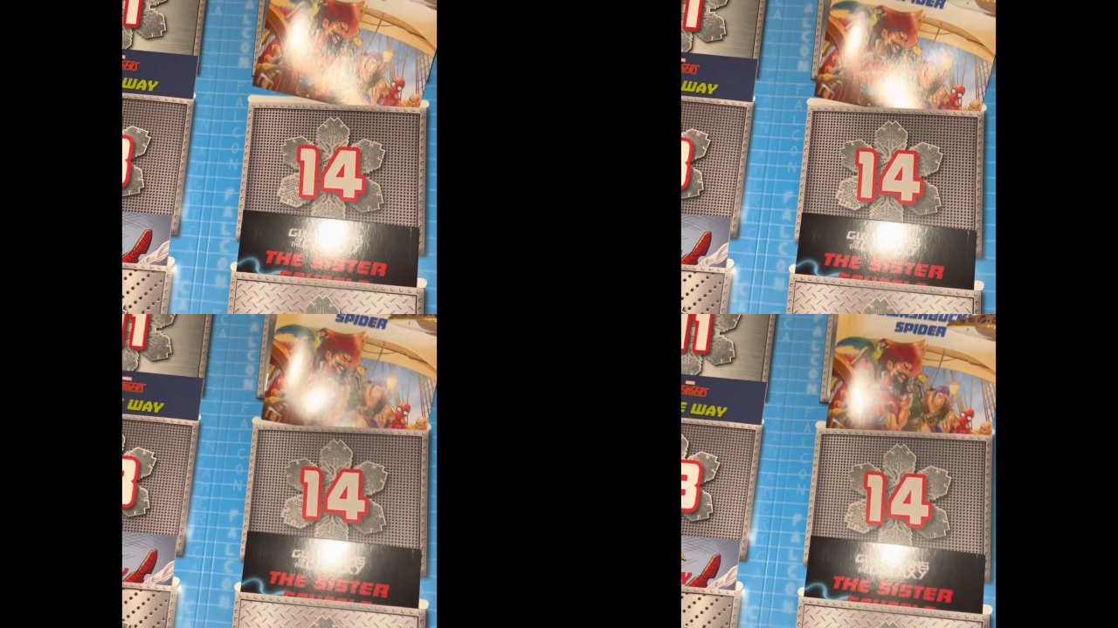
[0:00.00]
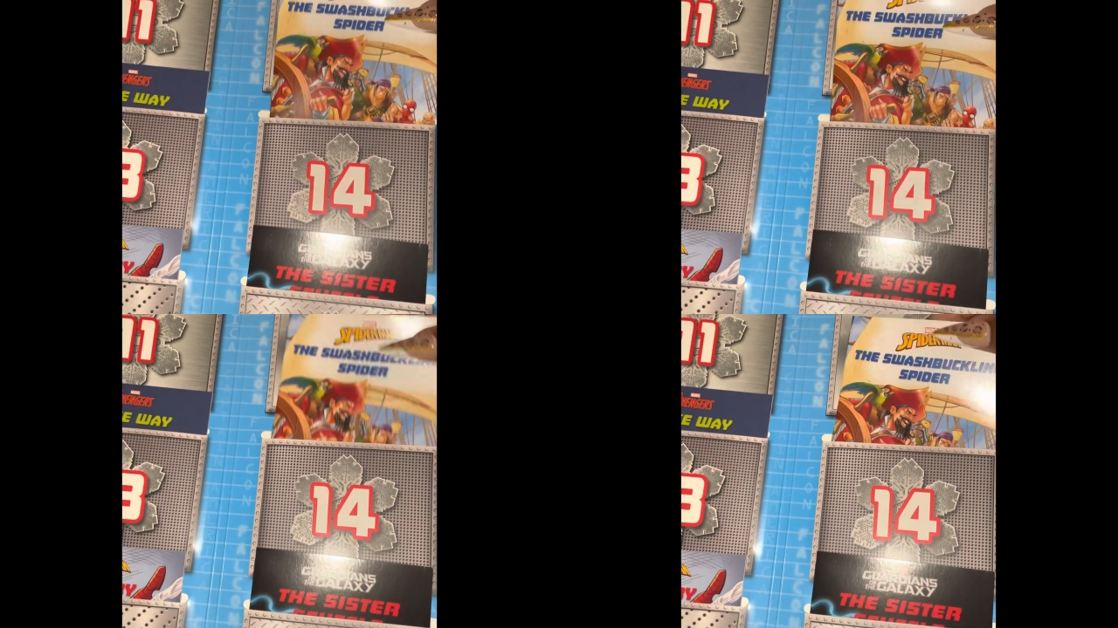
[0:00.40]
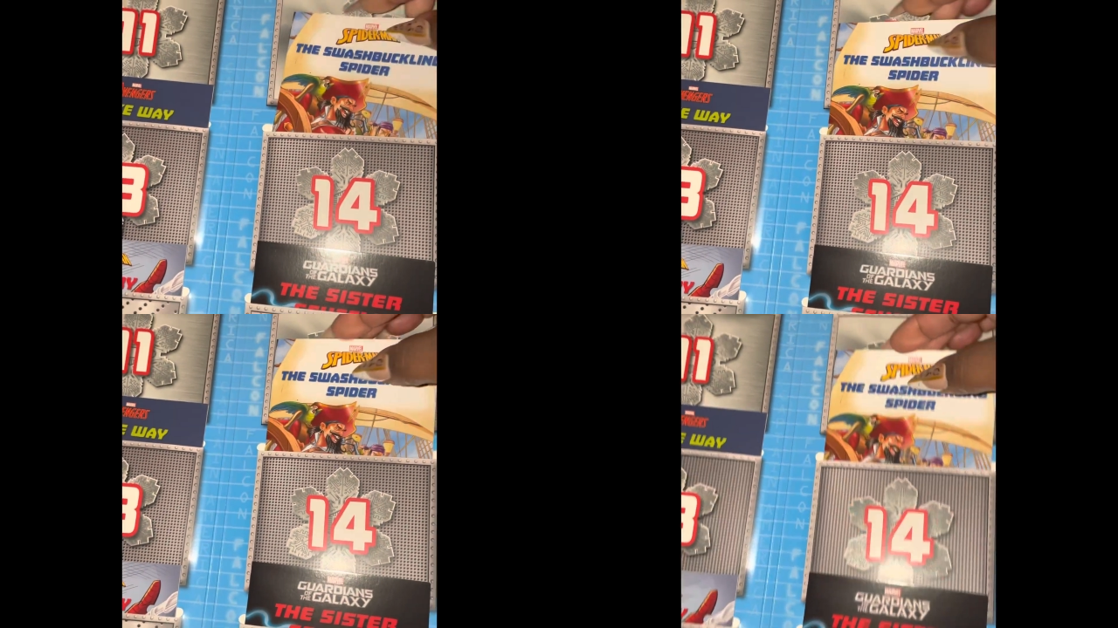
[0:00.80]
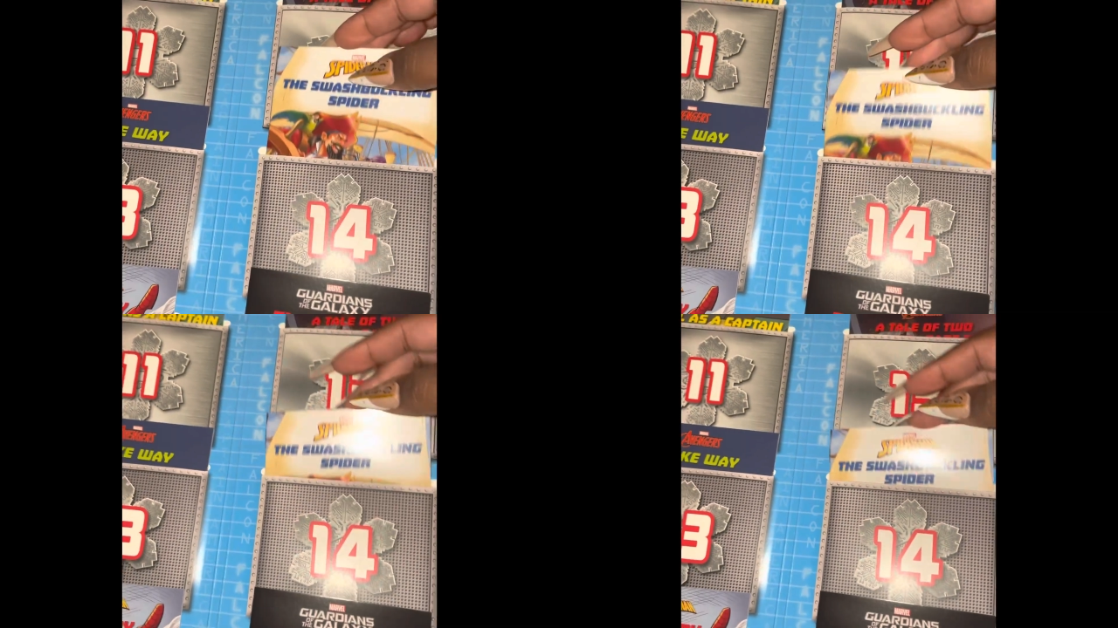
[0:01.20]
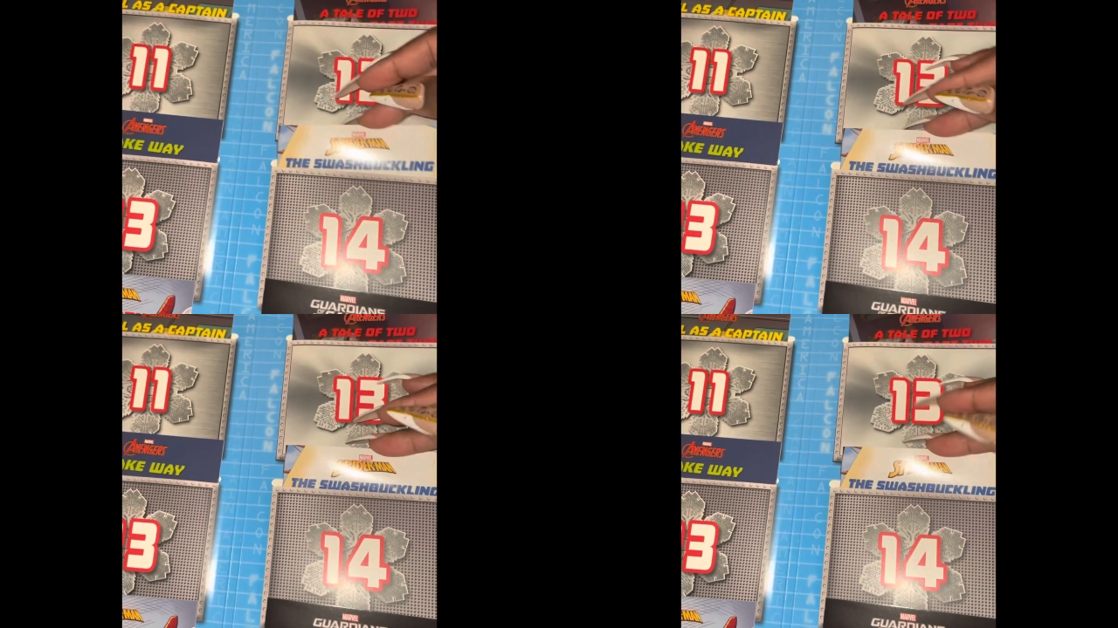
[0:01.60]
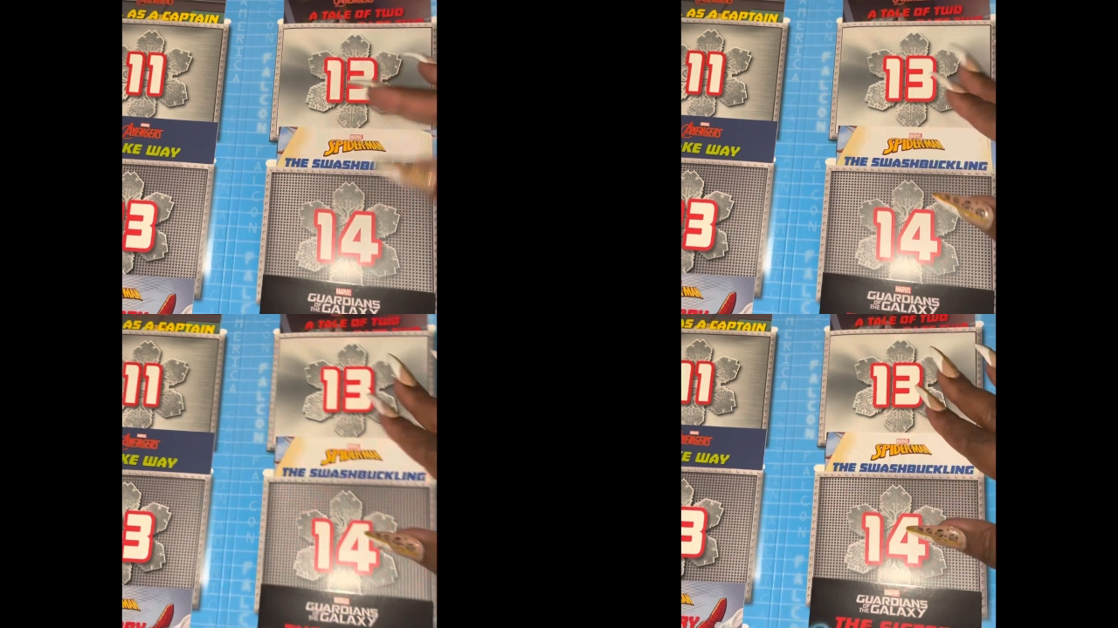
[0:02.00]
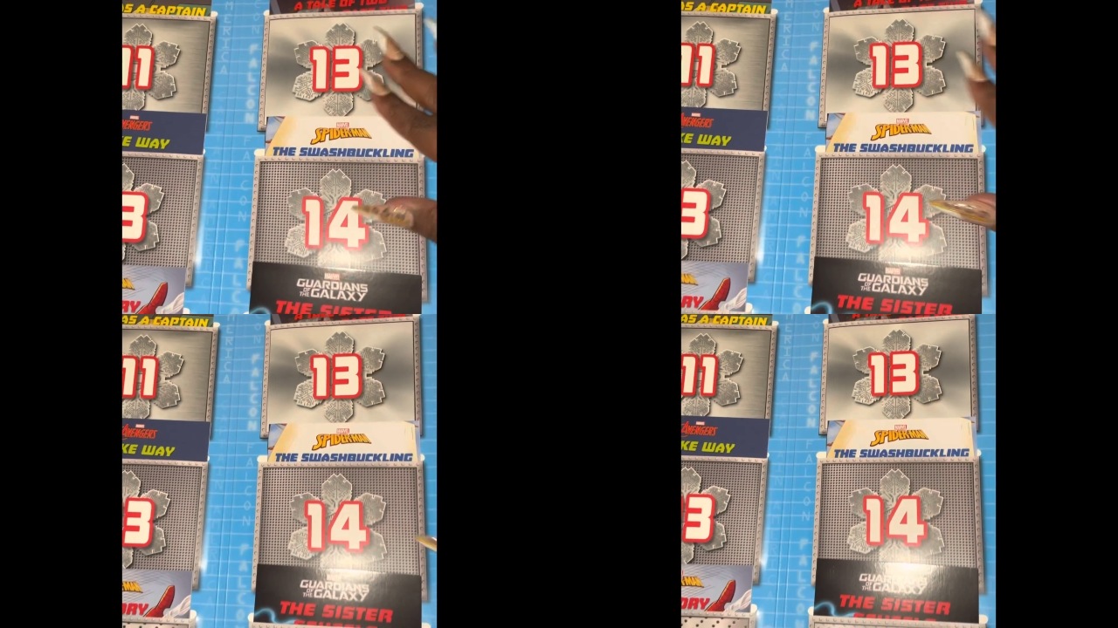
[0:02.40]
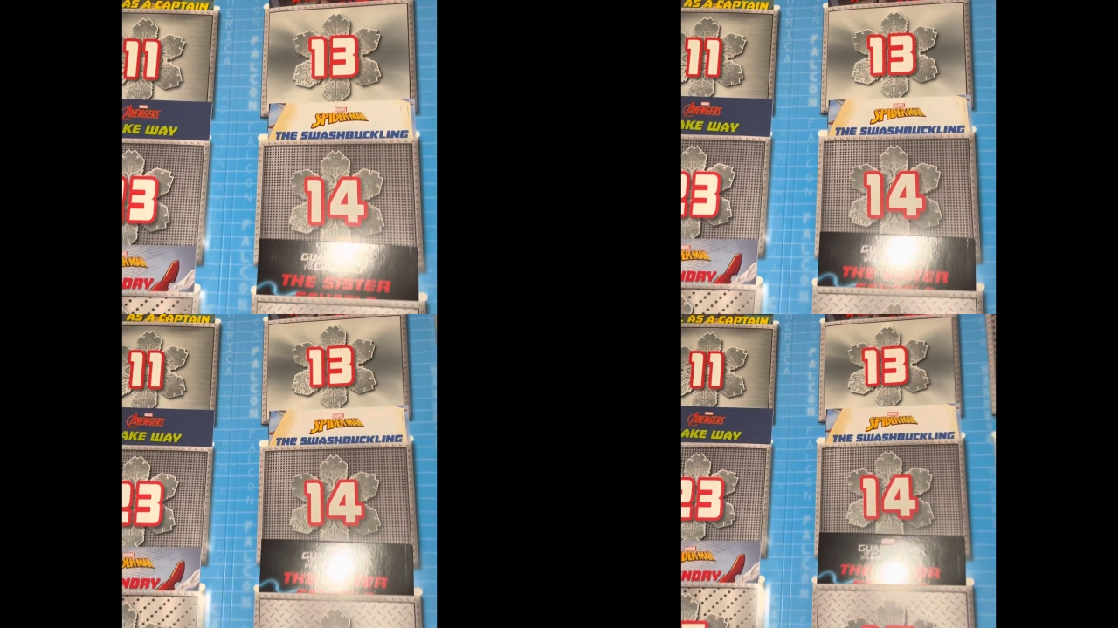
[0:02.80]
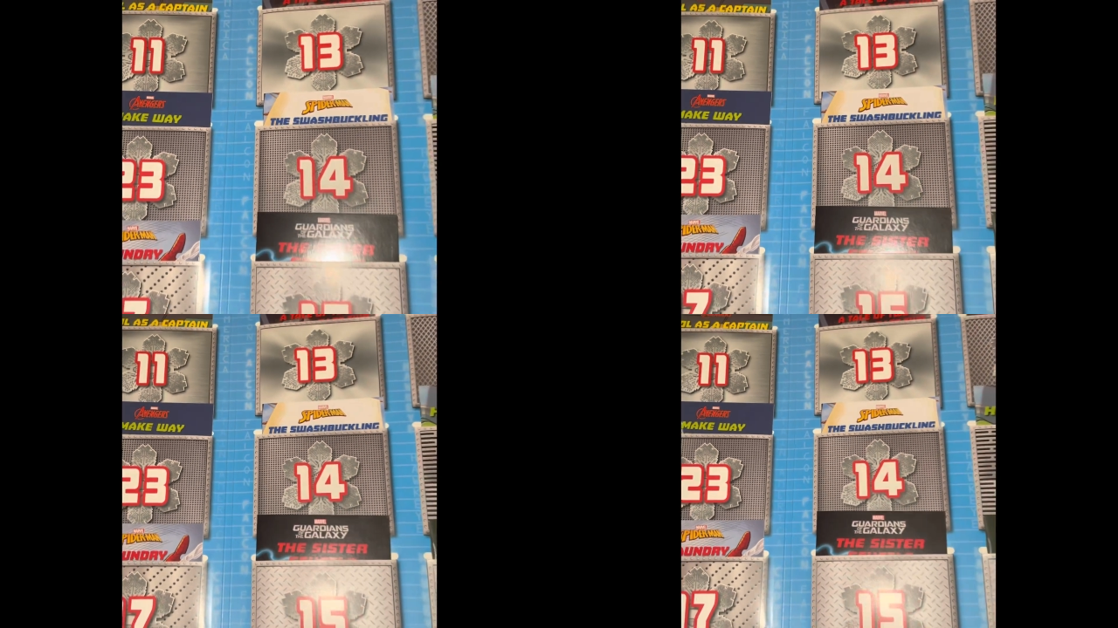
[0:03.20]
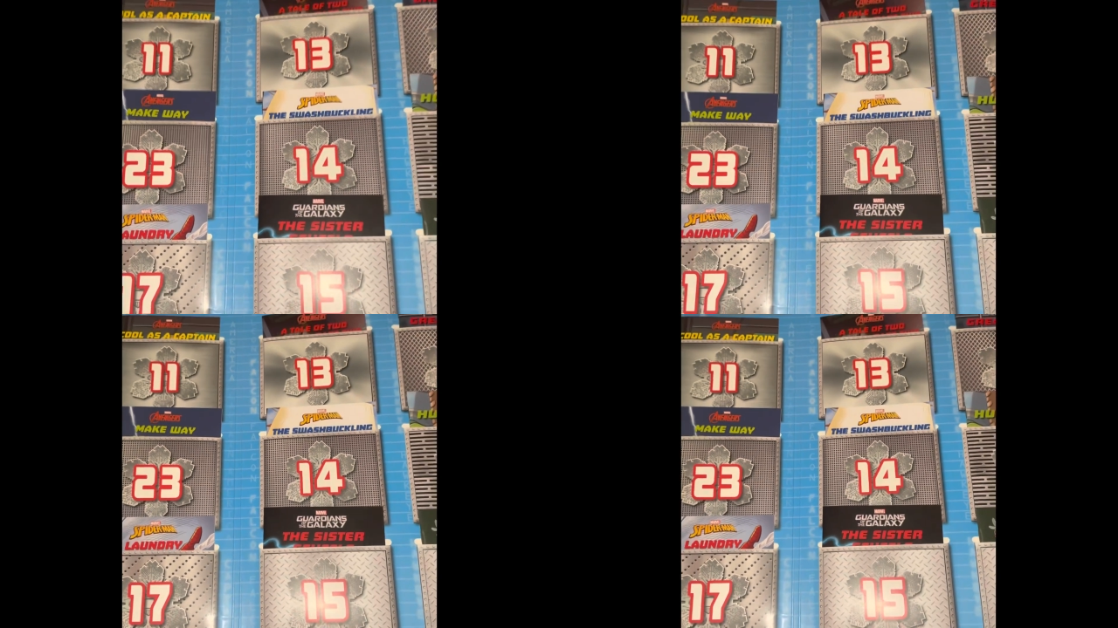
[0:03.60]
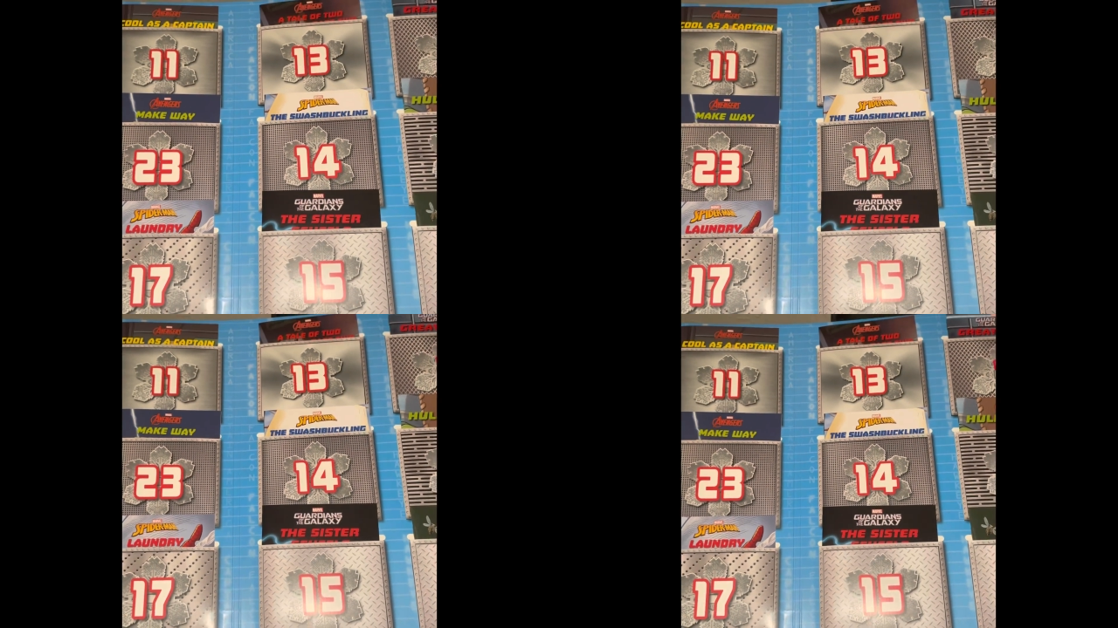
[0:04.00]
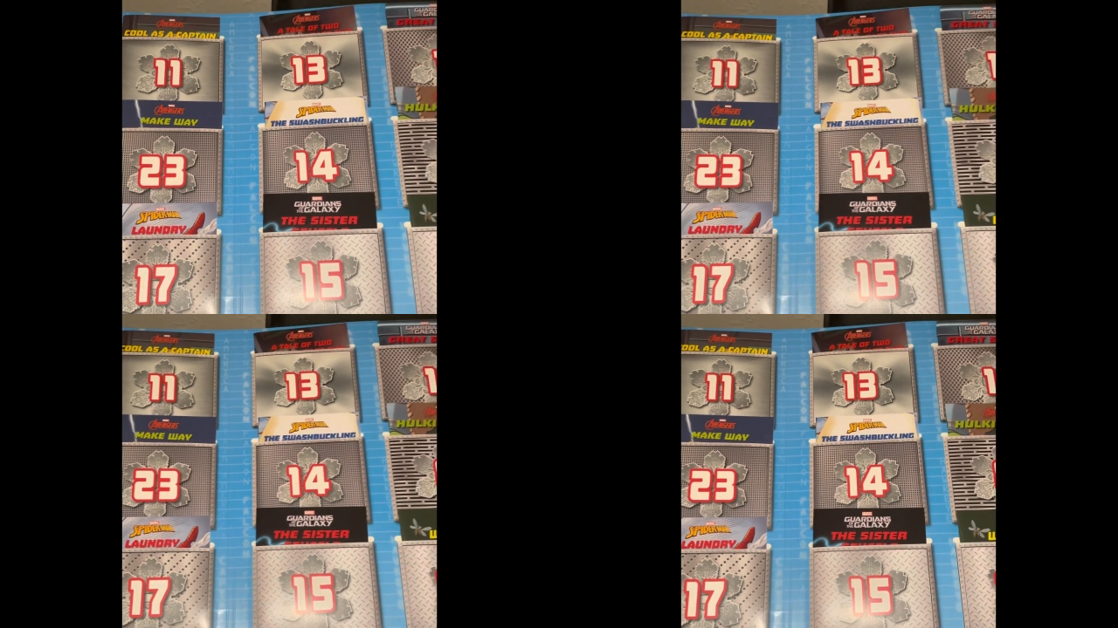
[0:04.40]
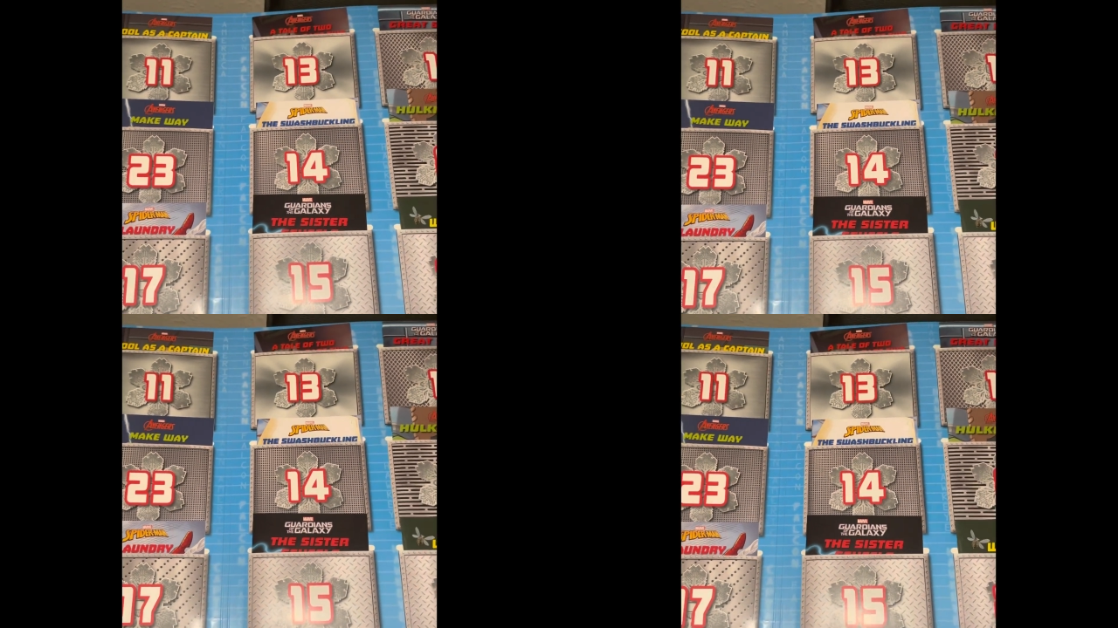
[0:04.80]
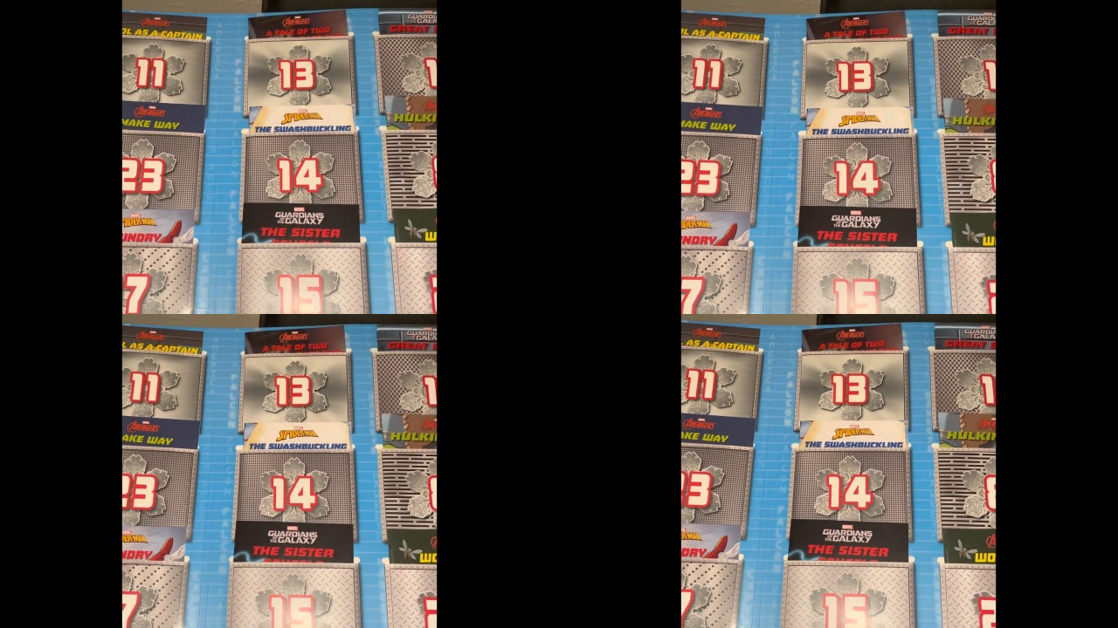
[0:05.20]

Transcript: No face is visible, so there are no lips to read.